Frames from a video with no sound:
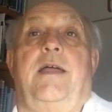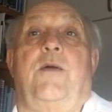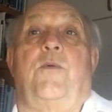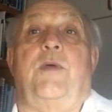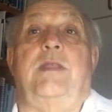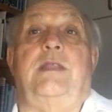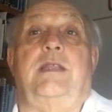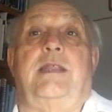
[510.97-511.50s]

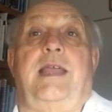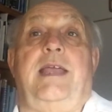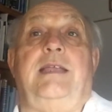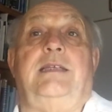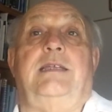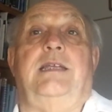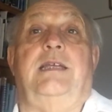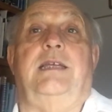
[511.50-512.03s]
Whether
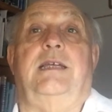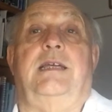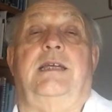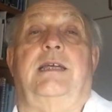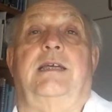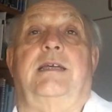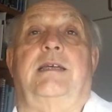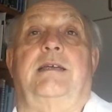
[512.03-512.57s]
that
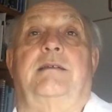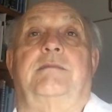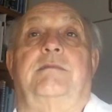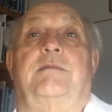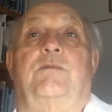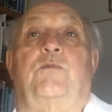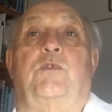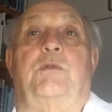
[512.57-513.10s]

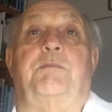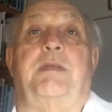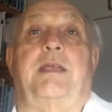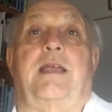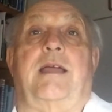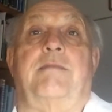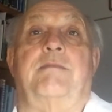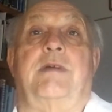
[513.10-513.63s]
would
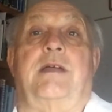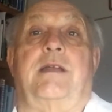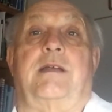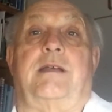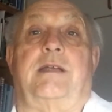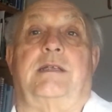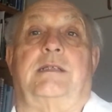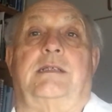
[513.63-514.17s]
become a
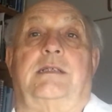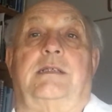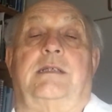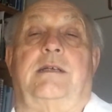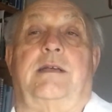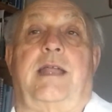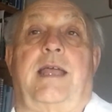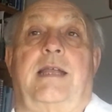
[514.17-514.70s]
real
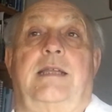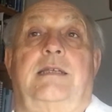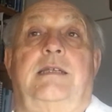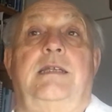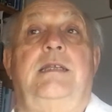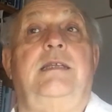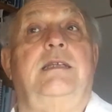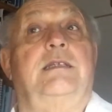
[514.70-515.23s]

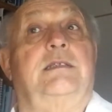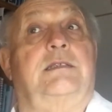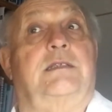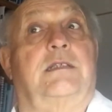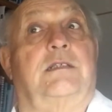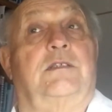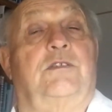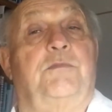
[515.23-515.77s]
reality is
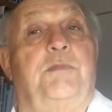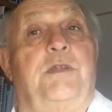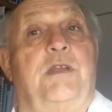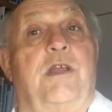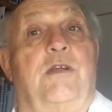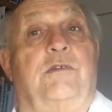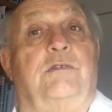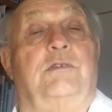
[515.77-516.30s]
still to be
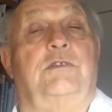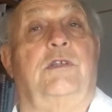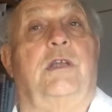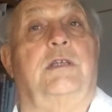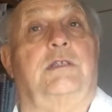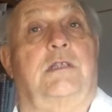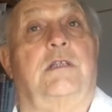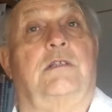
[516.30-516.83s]
known,
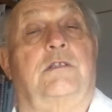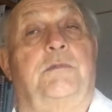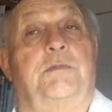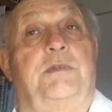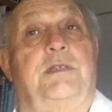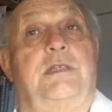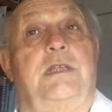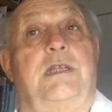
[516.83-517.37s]
still to
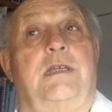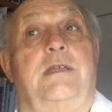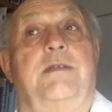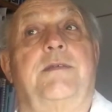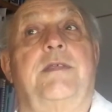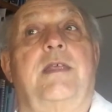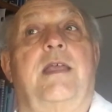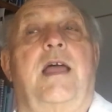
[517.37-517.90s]
be seen.
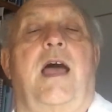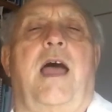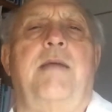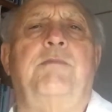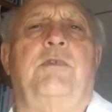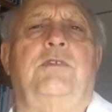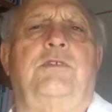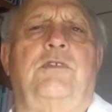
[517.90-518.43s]

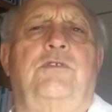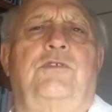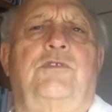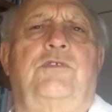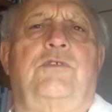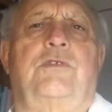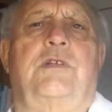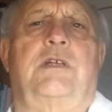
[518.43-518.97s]
I'm not so
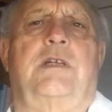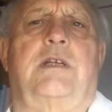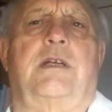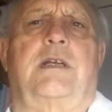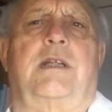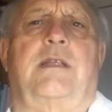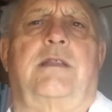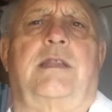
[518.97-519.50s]

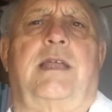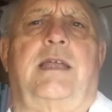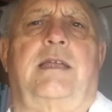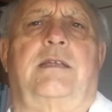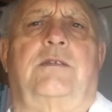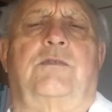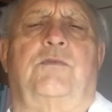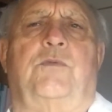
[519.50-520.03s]
sure
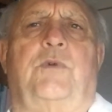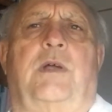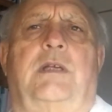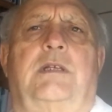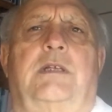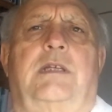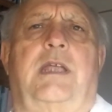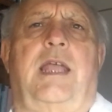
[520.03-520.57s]
that
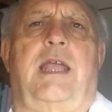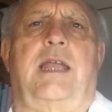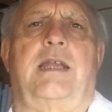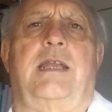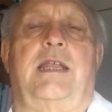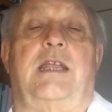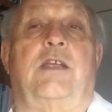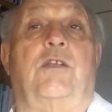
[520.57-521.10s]
one
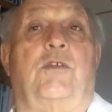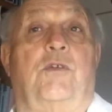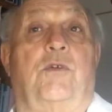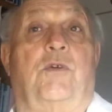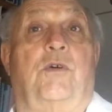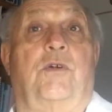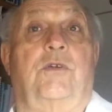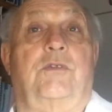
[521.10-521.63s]
can
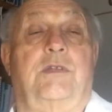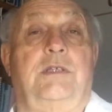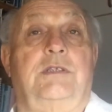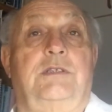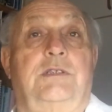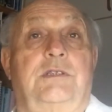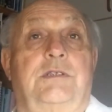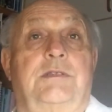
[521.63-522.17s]
ignore this,